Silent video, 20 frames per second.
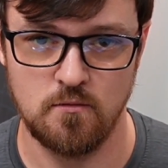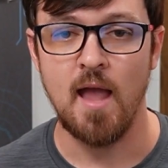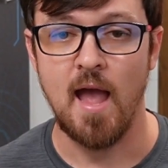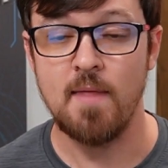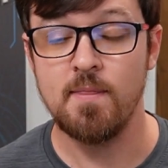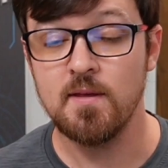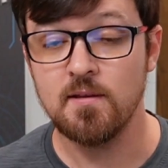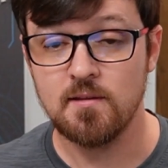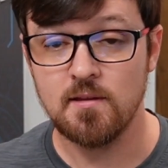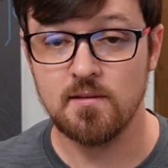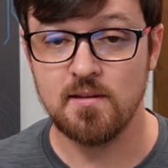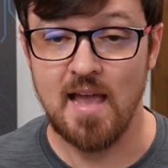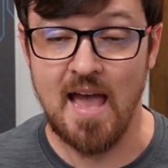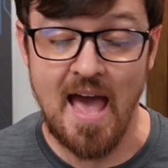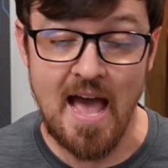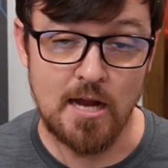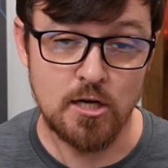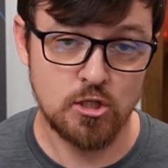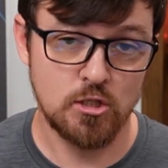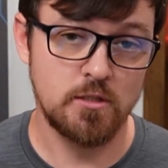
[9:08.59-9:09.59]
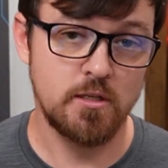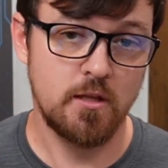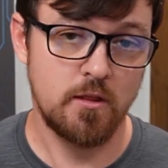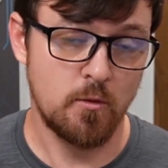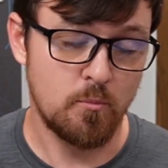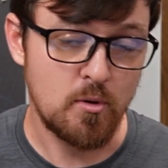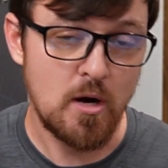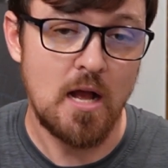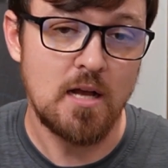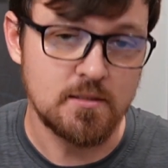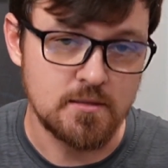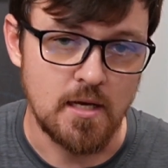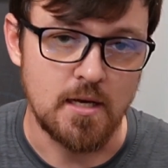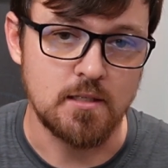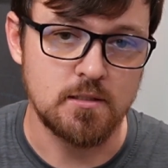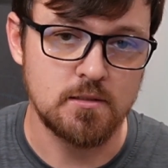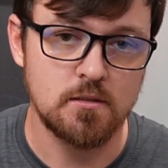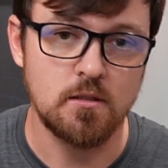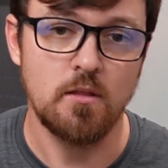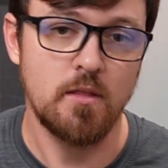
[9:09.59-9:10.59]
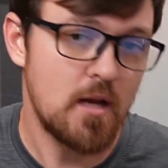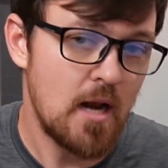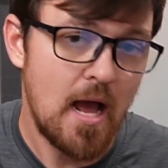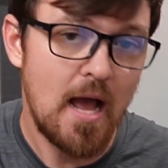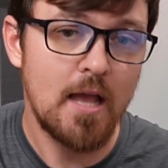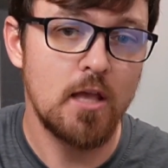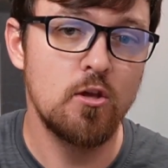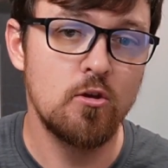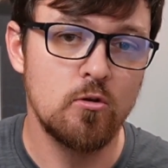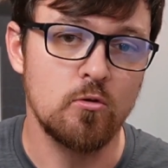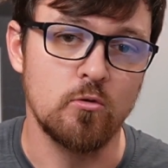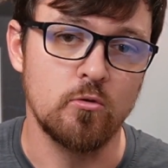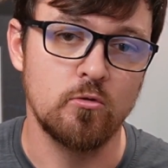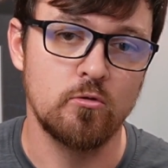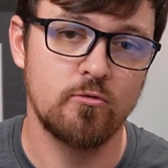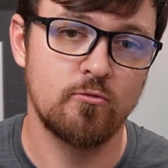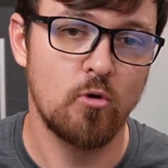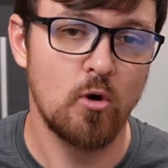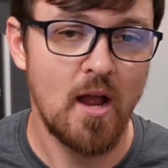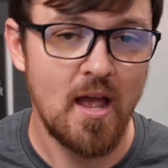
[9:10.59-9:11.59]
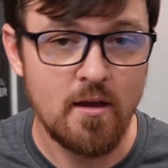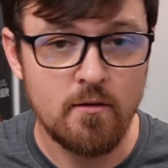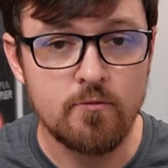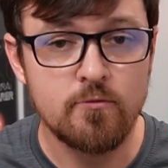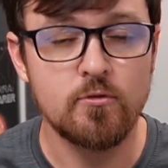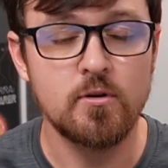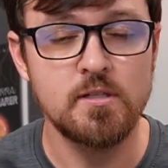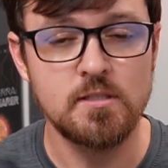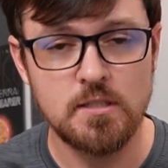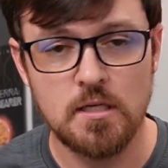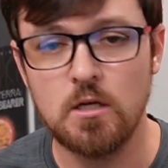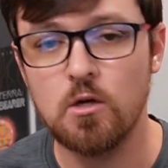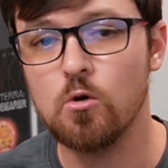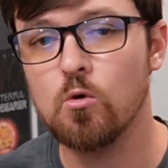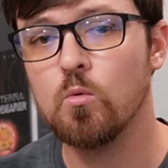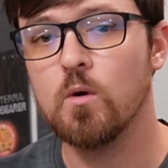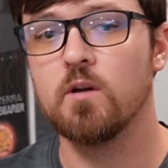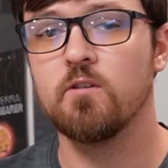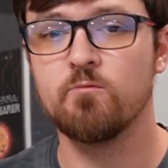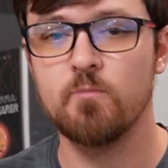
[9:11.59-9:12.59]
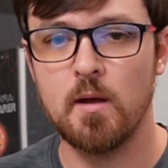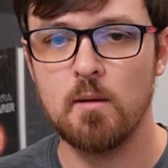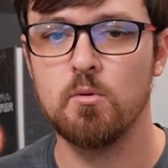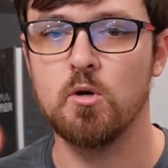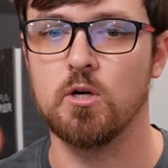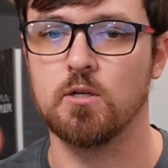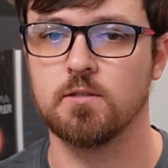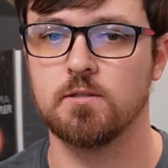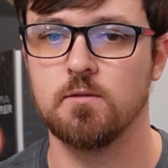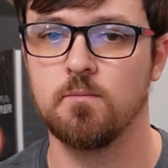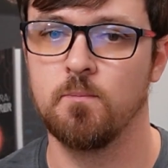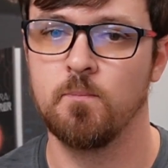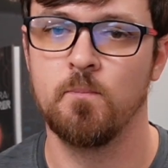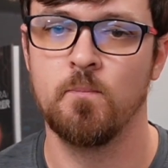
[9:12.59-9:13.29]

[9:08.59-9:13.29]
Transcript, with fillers: And this is actually the process that I use for every single one of my books.